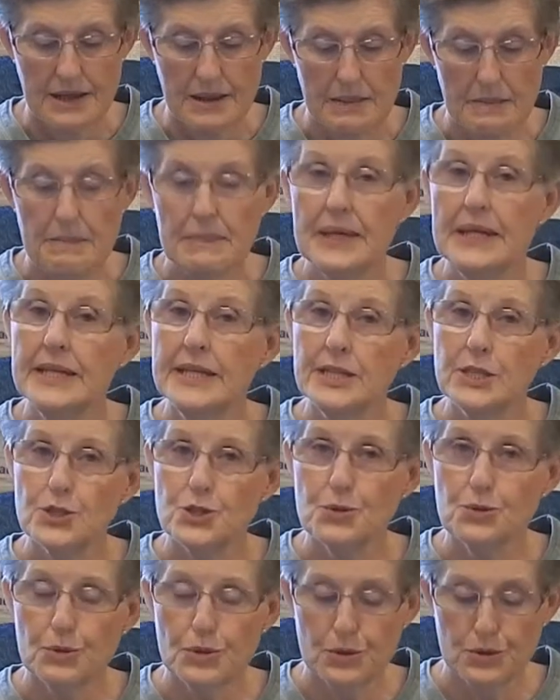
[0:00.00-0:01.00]

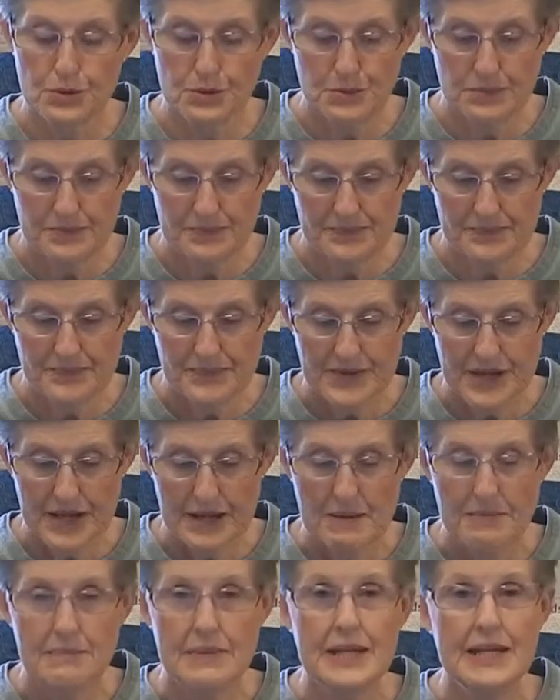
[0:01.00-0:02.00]
Mini-True,
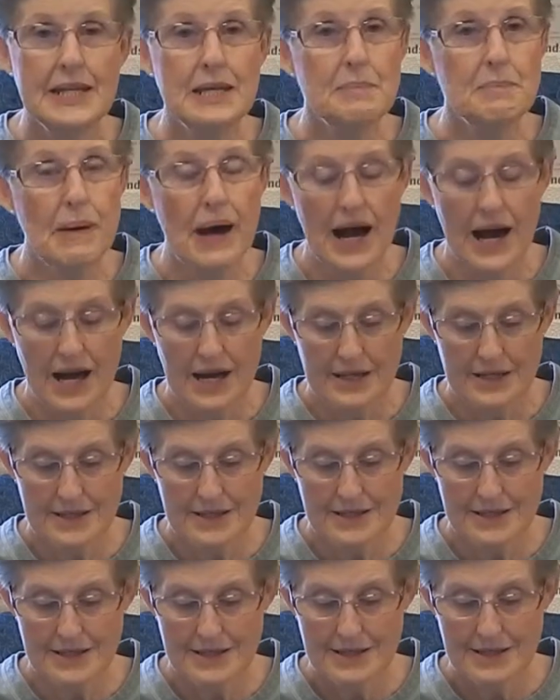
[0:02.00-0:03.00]

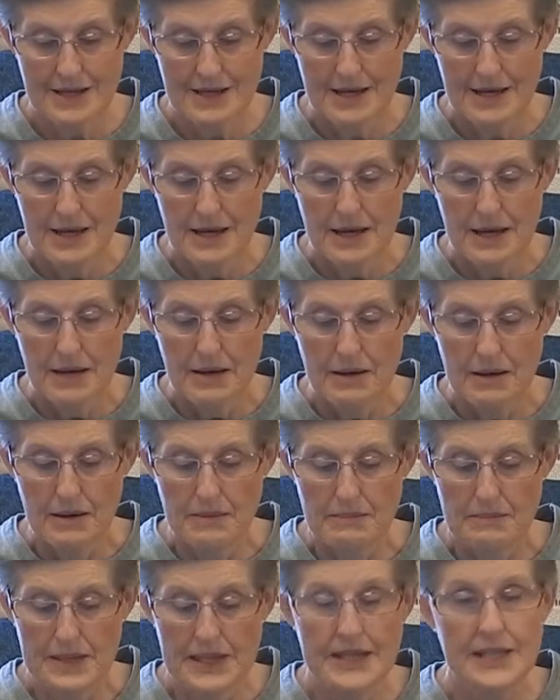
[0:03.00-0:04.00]
Mini-Pox,
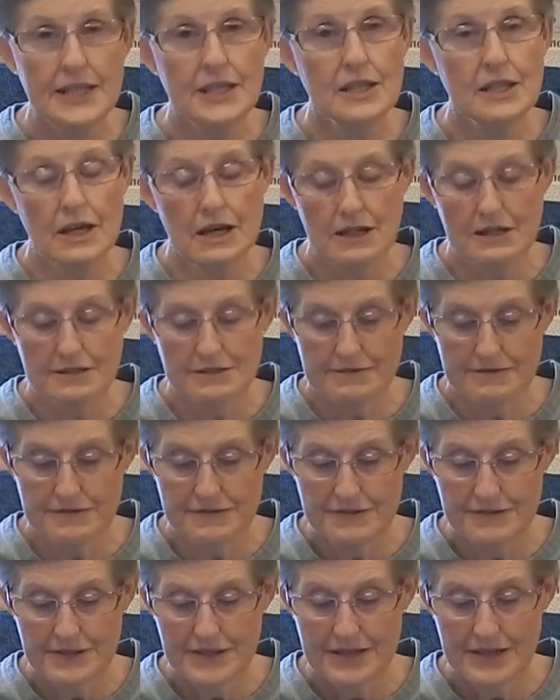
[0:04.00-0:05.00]
Minnie Love,
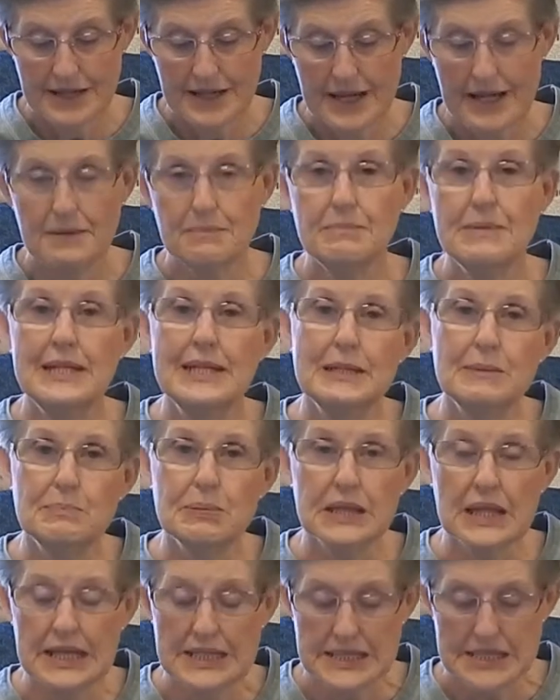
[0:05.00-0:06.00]
and Minnie
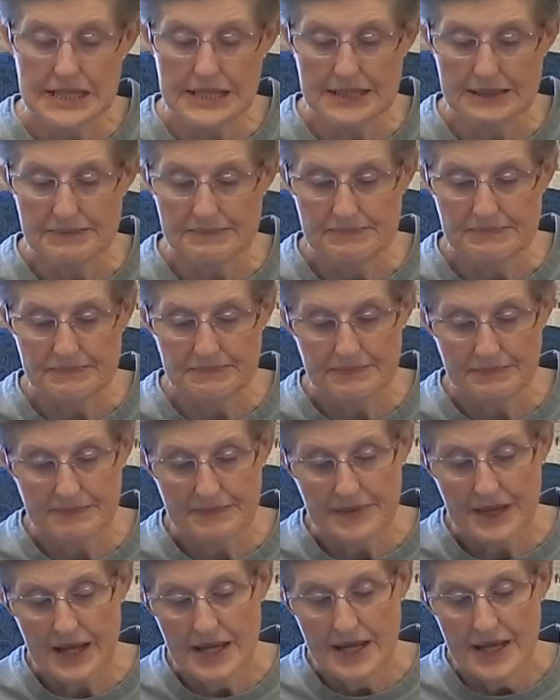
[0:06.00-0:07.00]
Plenty.
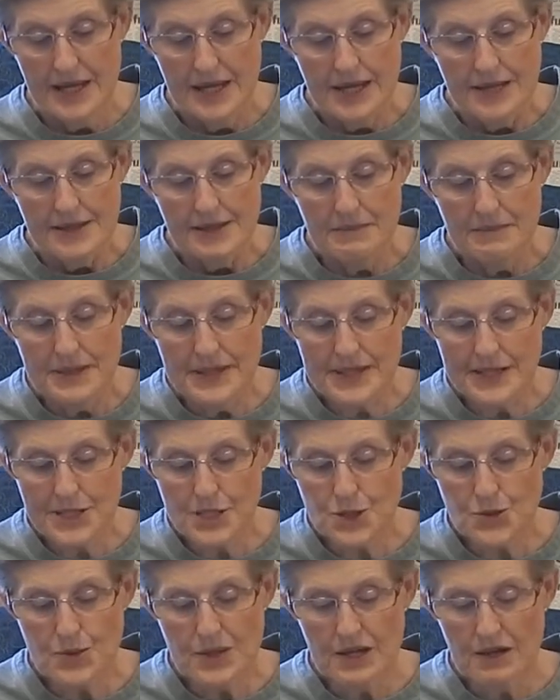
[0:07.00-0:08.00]
The
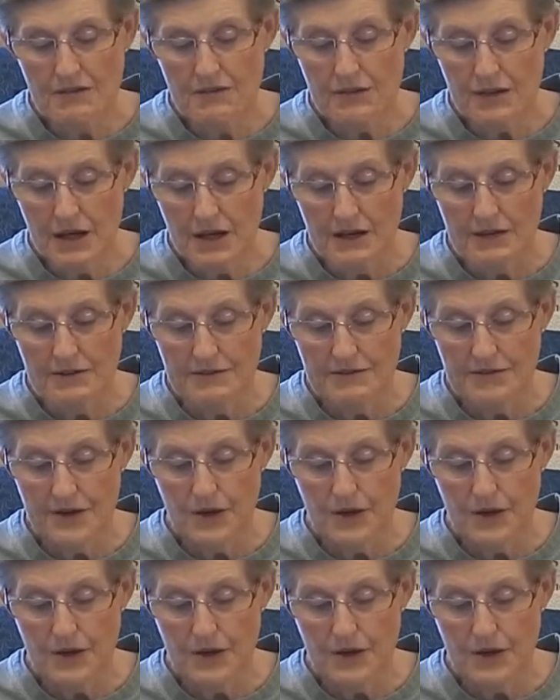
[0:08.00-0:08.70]
Ministry of Love